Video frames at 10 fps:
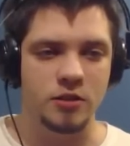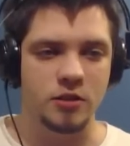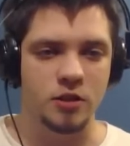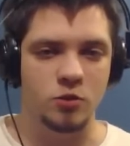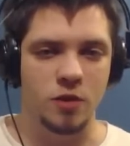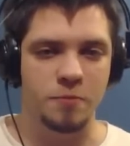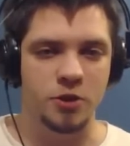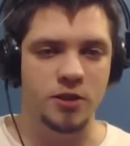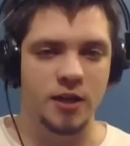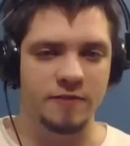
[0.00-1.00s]
There's one person
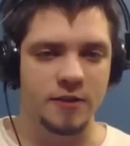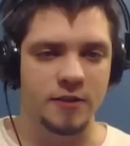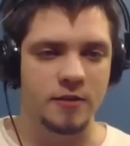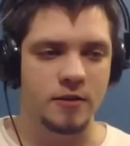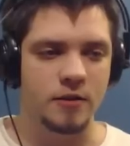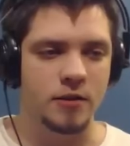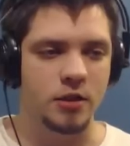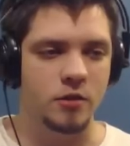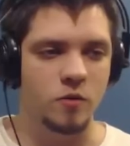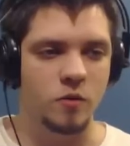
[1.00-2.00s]
left.
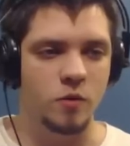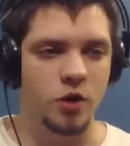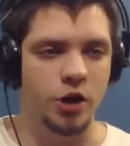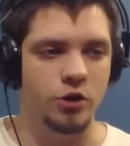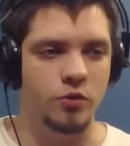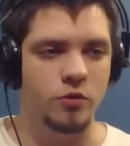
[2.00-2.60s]
Where are you?